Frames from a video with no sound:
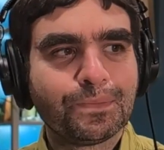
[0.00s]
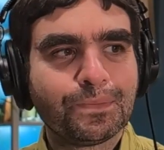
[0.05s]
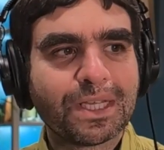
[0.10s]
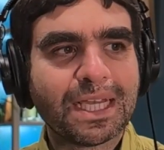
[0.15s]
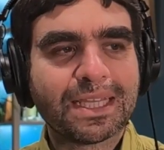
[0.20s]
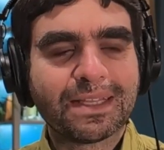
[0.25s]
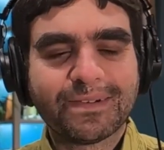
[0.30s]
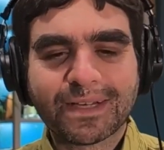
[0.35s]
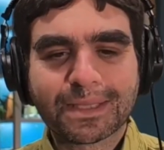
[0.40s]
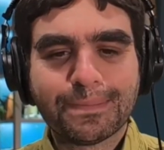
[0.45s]

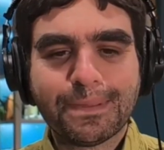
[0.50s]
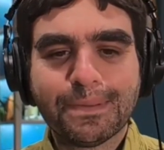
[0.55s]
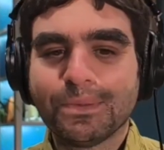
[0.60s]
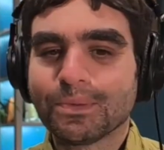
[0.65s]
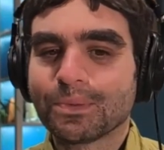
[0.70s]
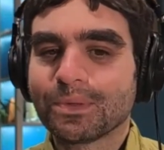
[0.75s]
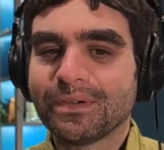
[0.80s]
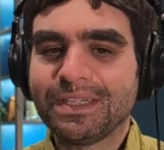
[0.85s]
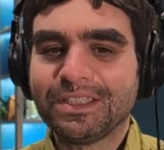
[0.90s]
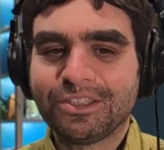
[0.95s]
and a lot of people
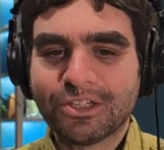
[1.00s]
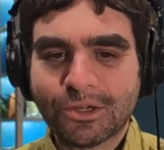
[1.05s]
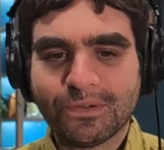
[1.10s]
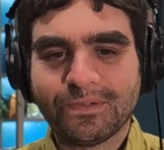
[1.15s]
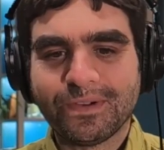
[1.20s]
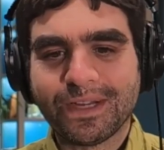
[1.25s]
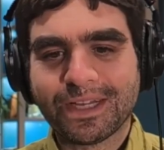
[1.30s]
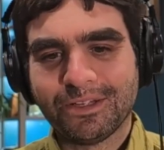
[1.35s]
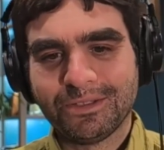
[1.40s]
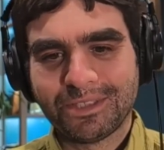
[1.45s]
really don't
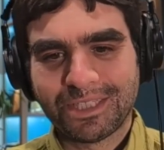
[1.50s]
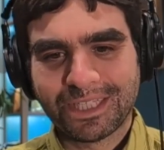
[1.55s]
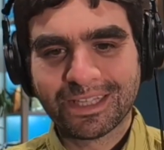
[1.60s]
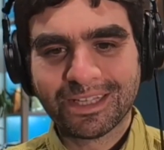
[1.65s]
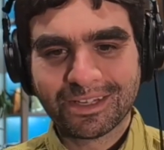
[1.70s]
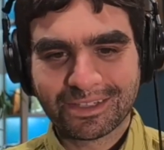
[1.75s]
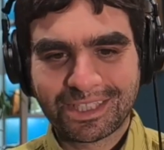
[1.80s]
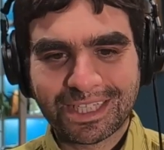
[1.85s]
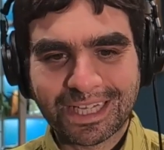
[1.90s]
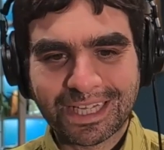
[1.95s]
like using
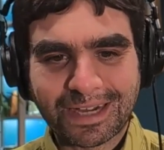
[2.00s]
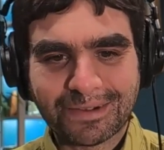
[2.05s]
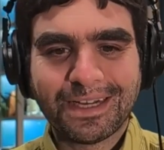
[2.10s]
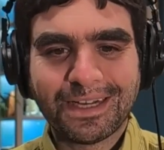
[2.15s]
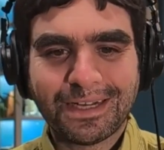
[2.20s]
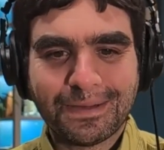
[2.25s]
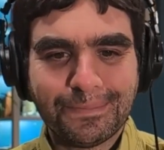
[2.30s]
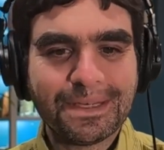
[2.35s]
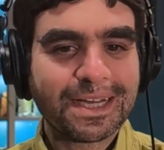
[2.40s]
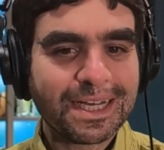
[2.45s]
their stuff
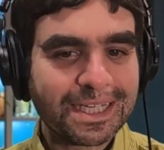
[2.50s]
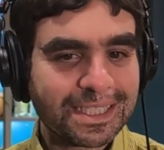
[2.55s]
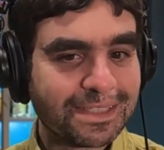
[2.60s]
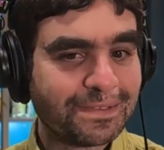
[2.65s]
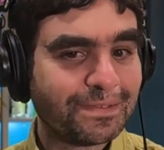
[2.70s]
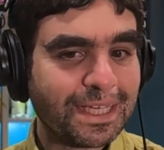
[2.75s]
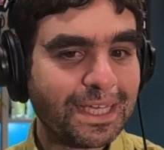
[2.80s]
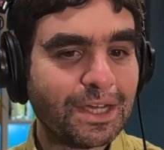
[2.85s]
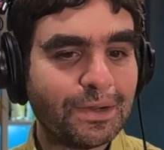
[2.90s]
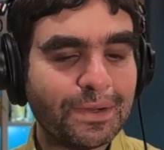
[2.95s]
because
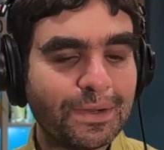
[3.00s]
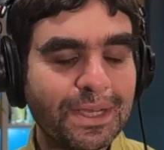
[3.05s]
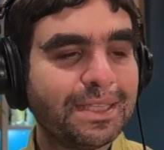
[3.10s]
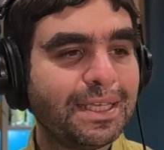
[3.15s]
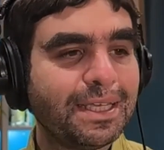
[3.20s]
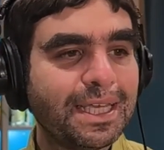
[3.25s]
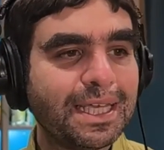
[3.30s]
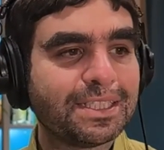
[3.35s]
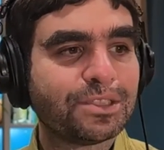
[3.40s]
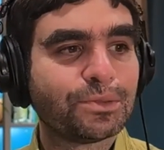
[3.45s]
of
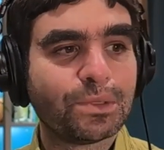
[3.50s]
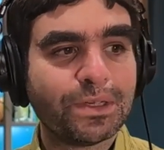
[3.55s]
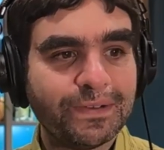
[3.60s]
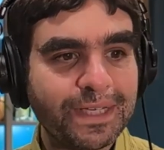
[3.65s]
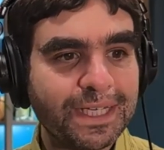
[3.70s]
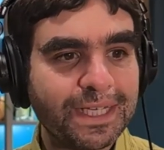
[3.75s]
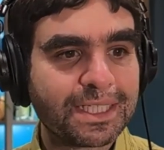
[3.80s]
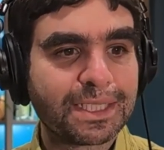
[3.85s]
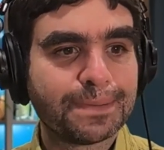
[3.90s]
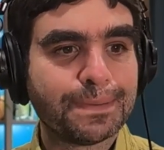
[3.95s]
it's
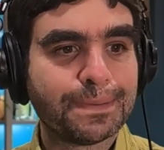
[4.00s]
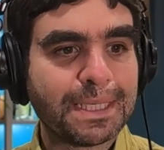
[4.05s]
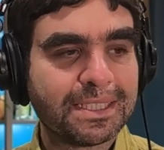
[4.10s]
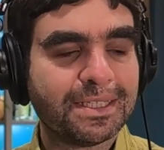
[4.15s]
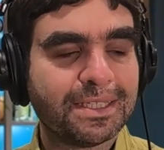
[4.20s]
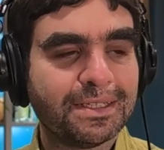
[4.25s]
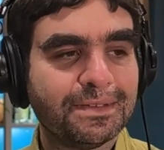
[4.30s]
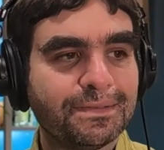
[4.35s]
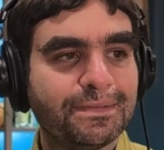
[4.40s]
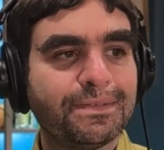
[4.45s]
really
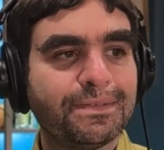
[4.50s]
expensive.